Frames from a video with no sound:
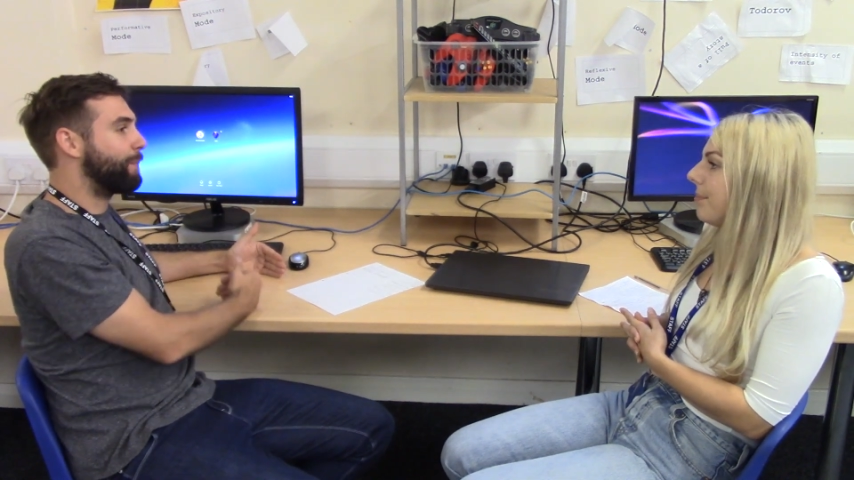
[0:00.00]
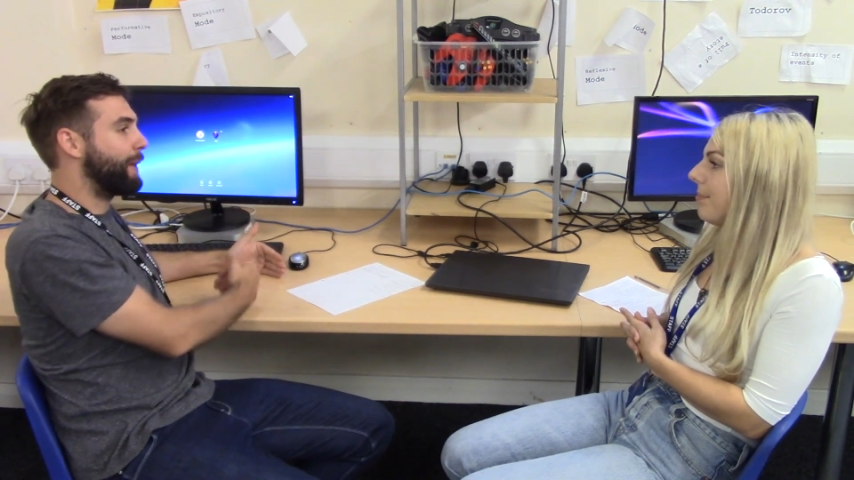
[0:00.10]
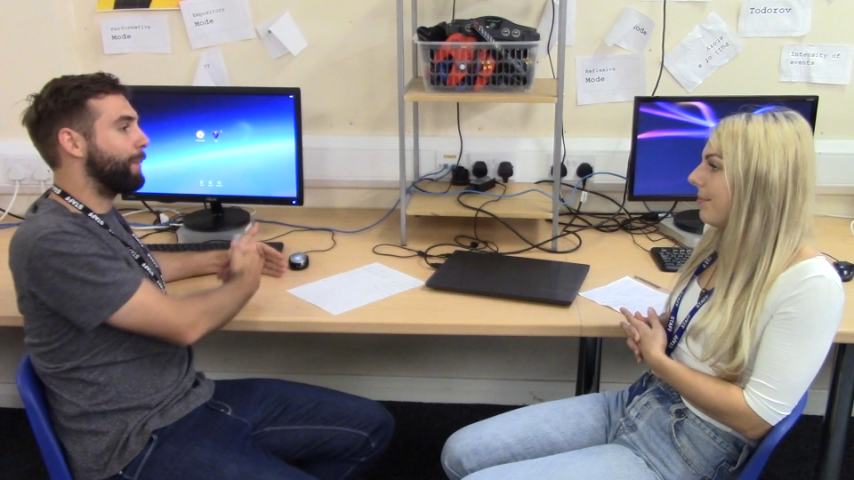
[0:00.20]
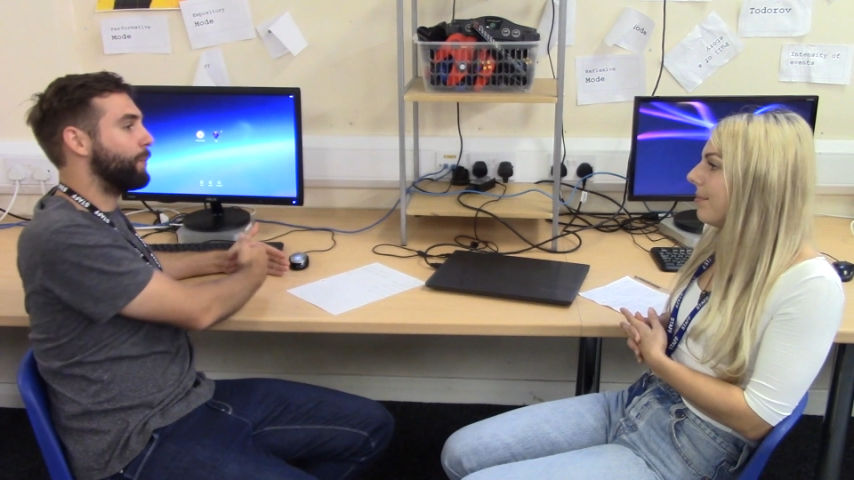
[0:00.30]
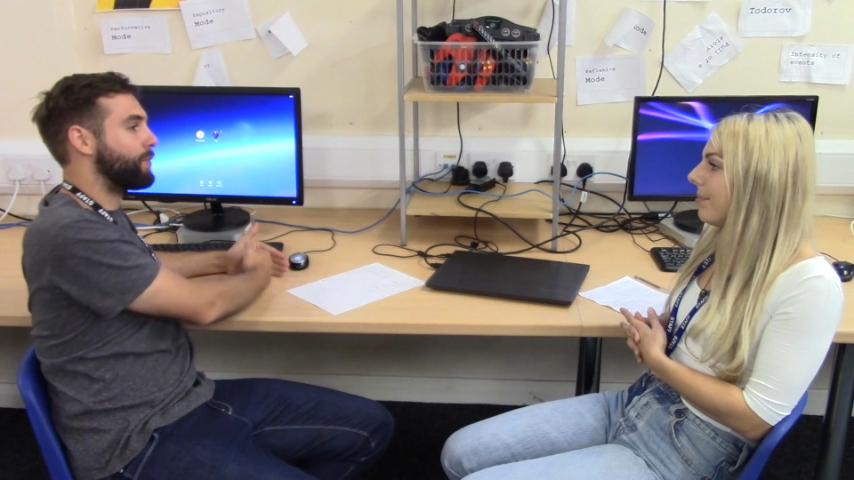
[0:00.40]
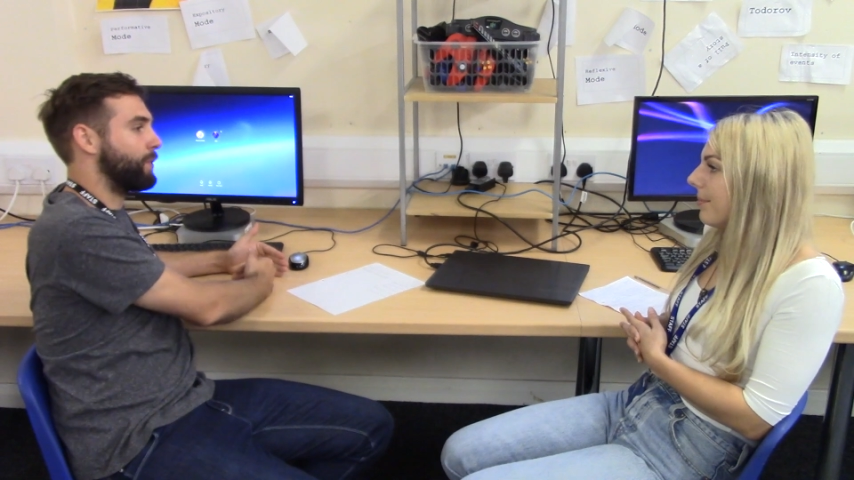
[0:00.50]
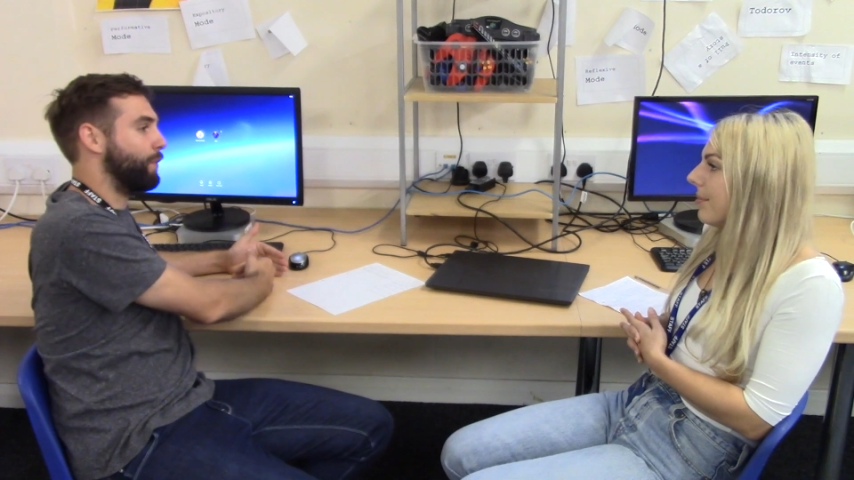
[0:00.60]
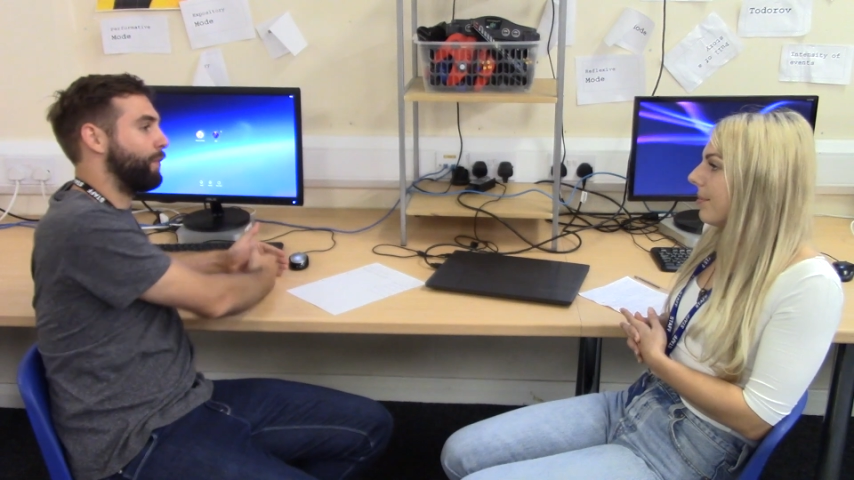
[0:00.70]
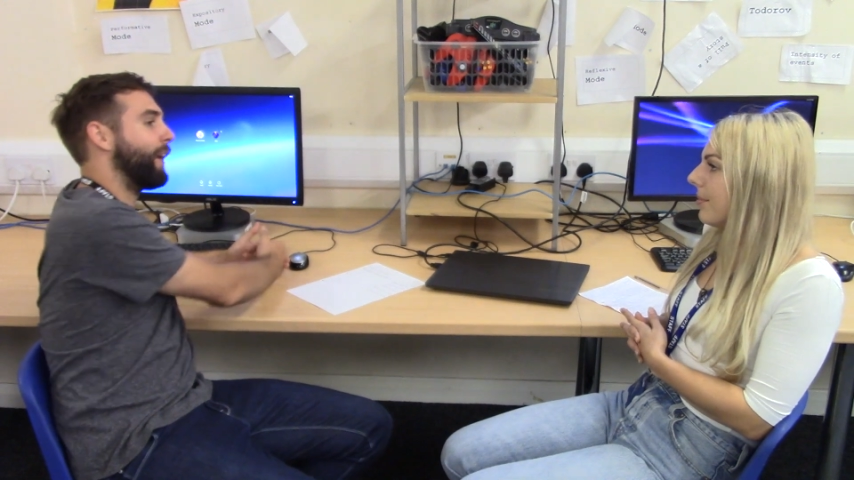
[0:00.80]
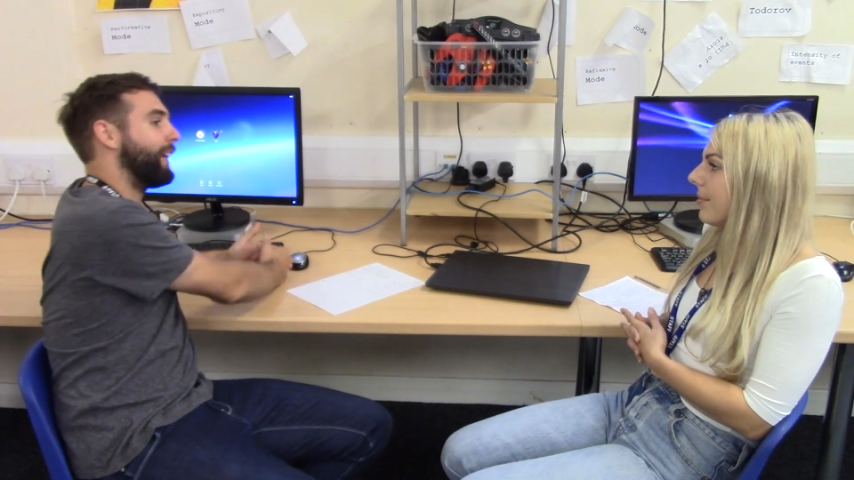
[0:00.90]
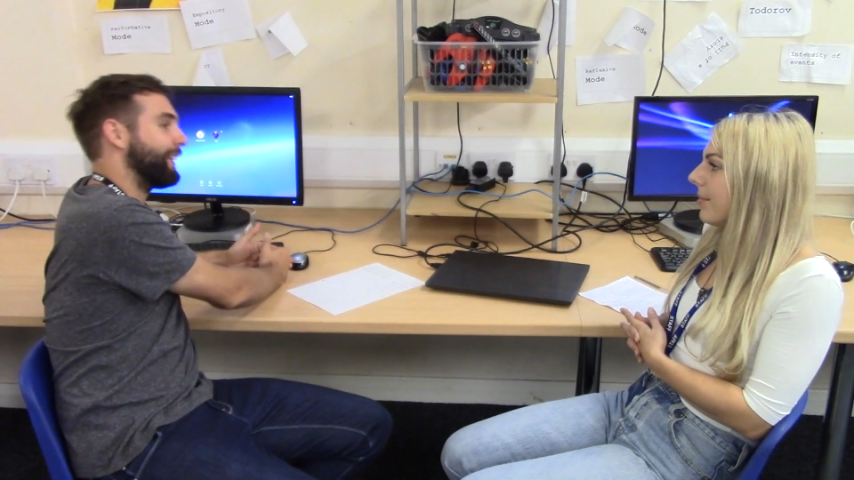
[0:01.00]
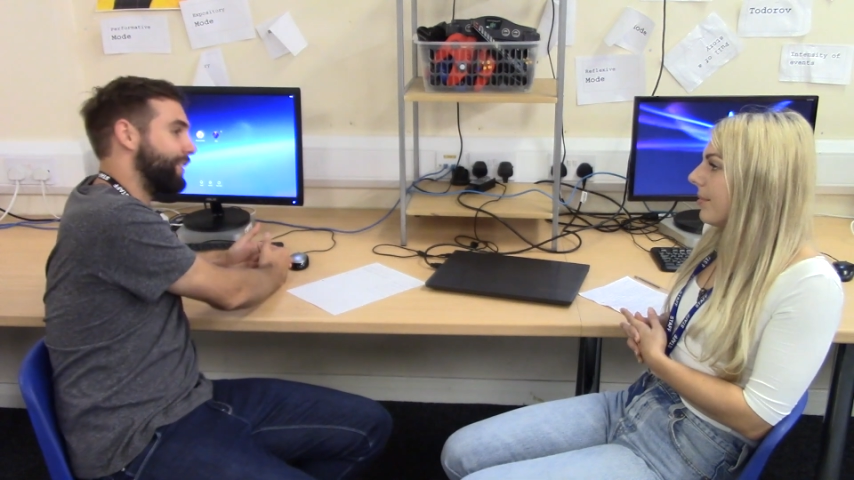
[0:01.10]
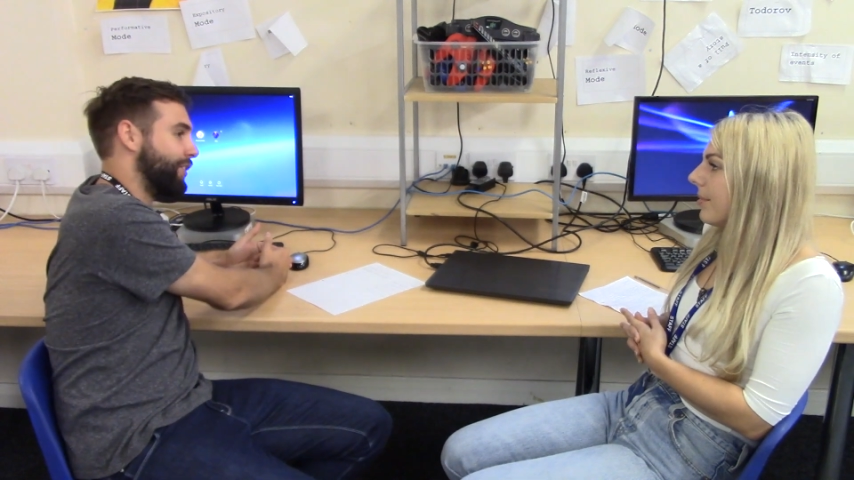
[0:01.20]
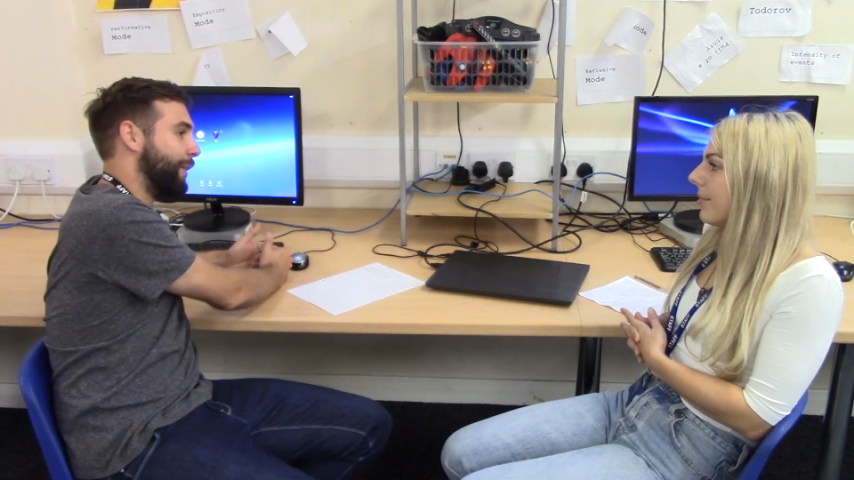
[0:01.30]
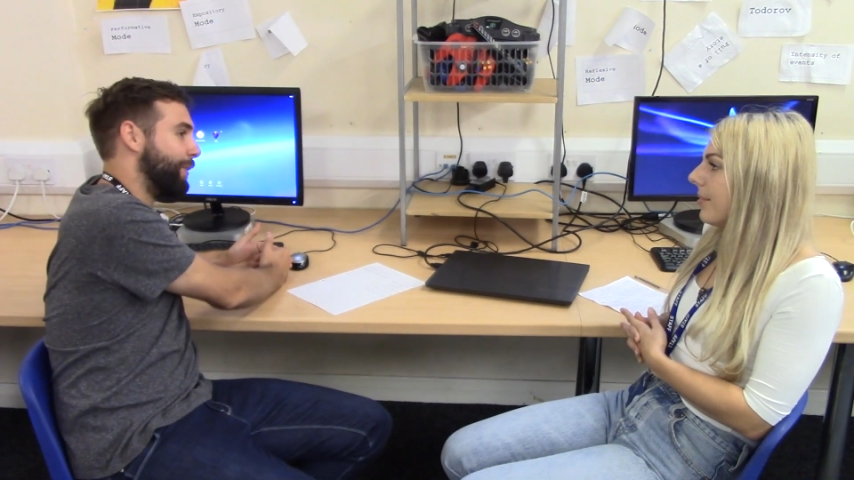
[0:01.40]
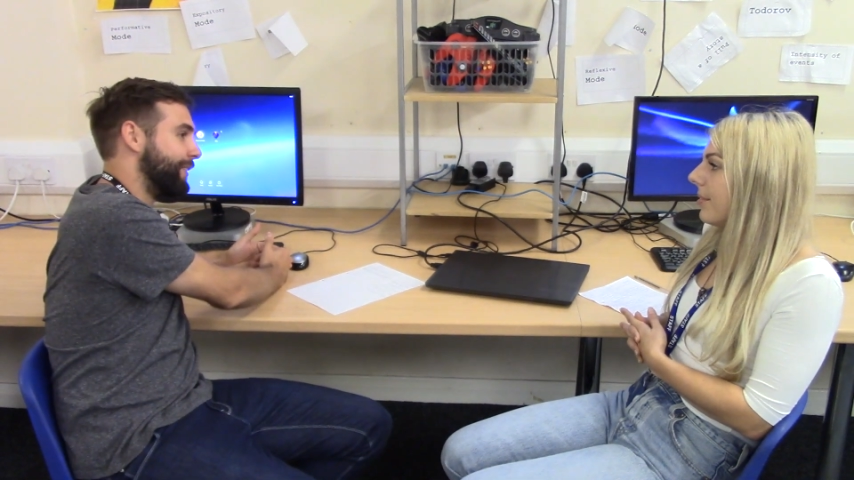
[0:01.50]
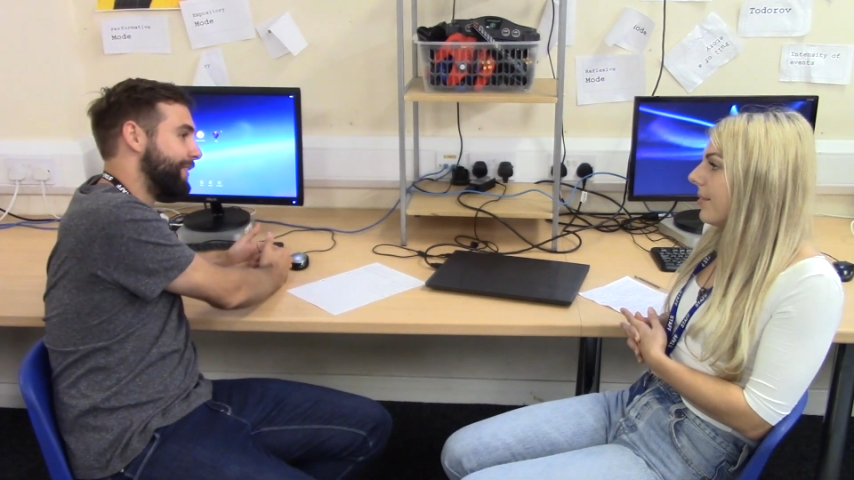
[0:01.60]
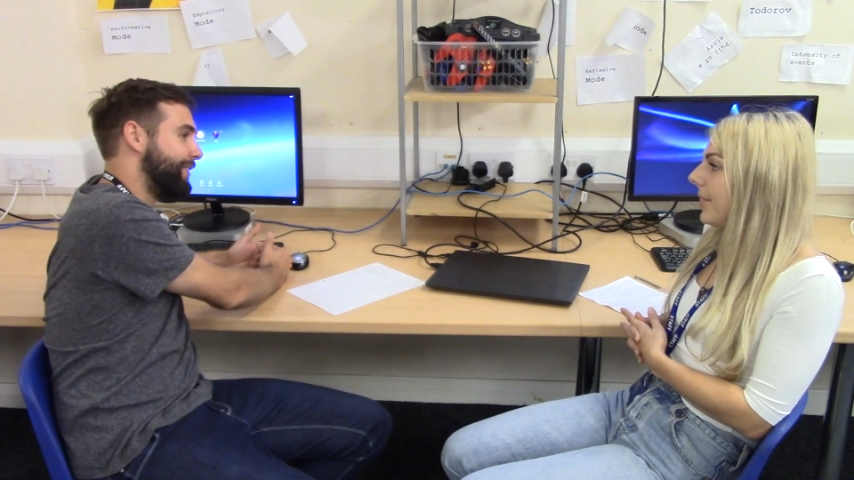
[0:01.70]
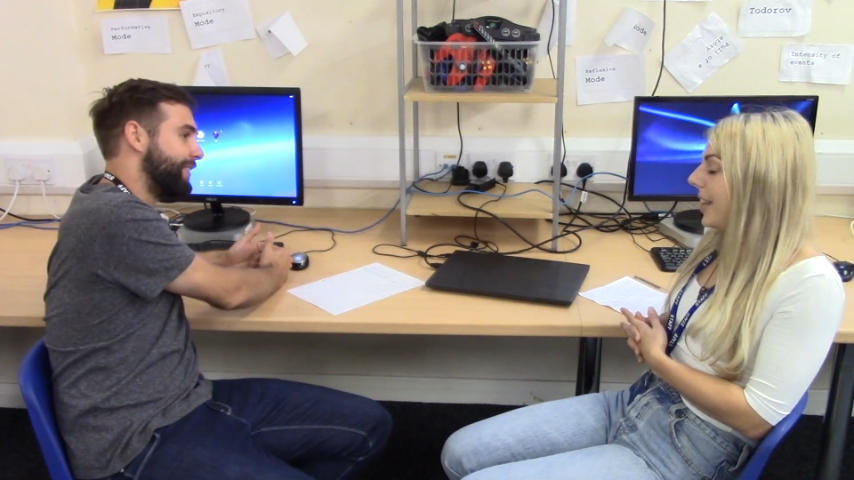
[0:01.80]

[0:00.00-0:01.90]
people still fighting the Germans